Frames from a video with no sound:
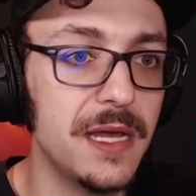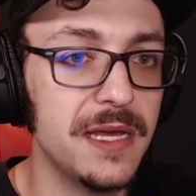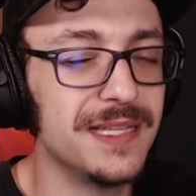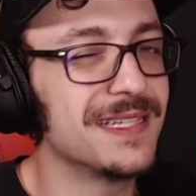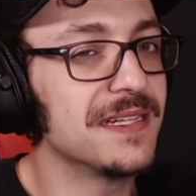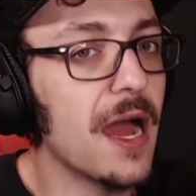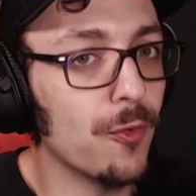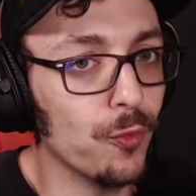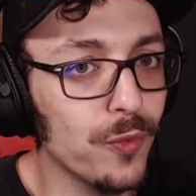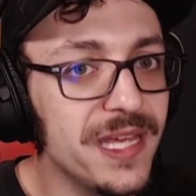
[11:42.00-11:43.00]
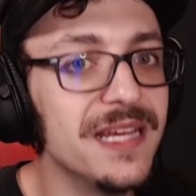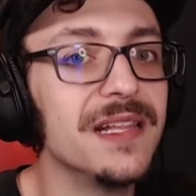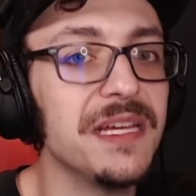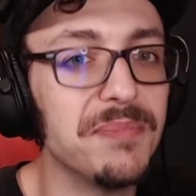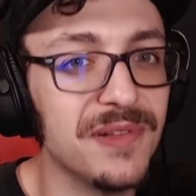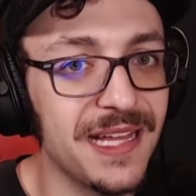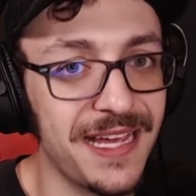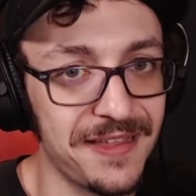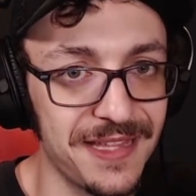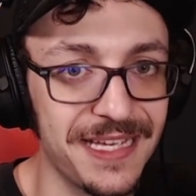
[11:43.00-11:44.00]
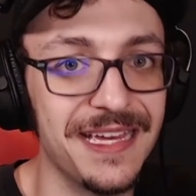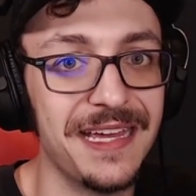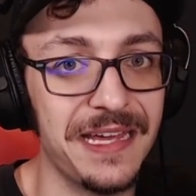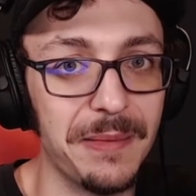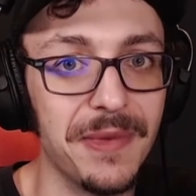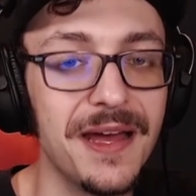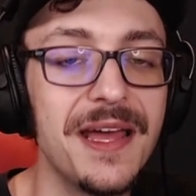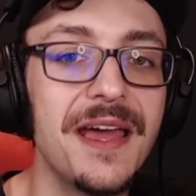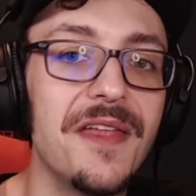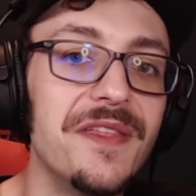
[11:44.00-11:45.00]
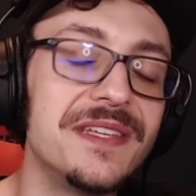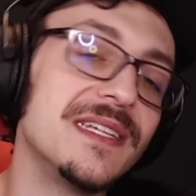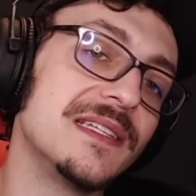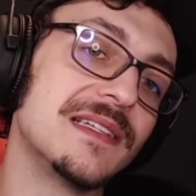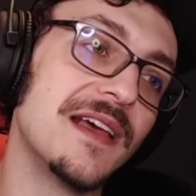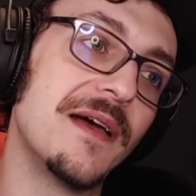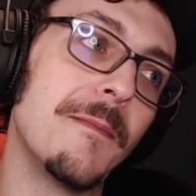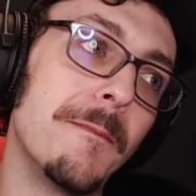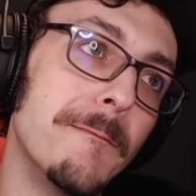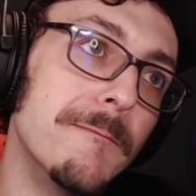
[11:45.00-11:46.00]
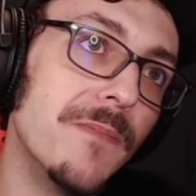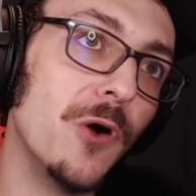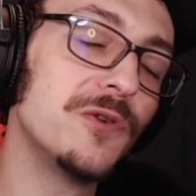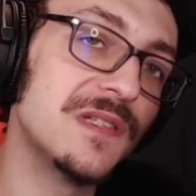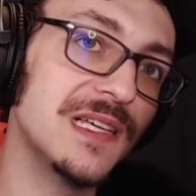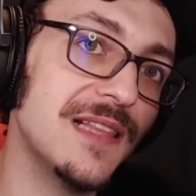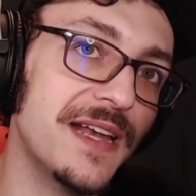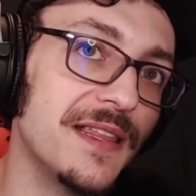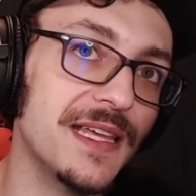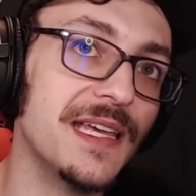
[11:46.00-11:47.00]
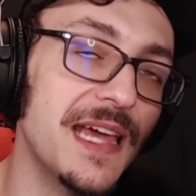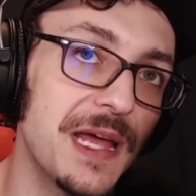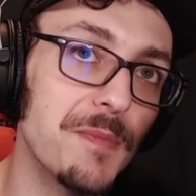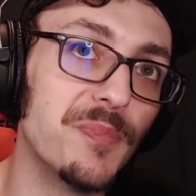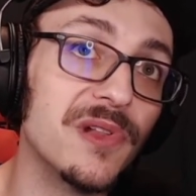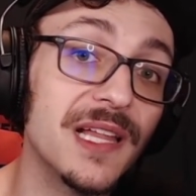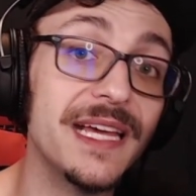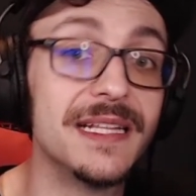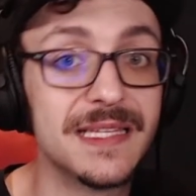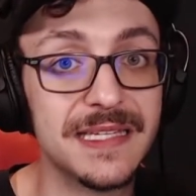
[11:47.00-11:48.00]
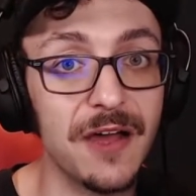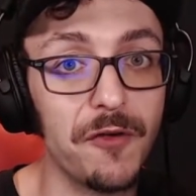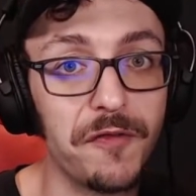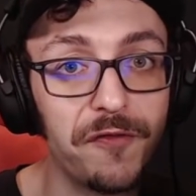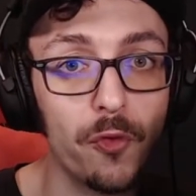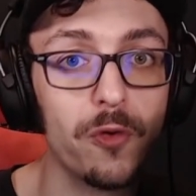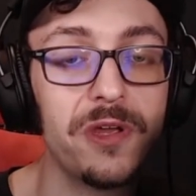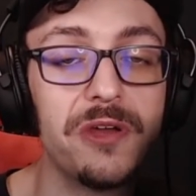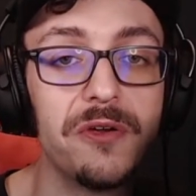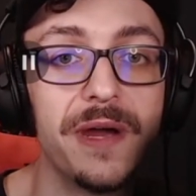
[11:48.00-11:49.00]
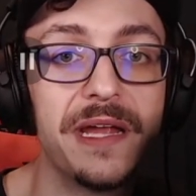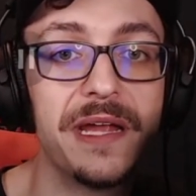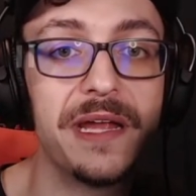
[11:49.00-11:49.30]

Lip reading: This is not really playing the game. This is mostly letting the game play itself for you. And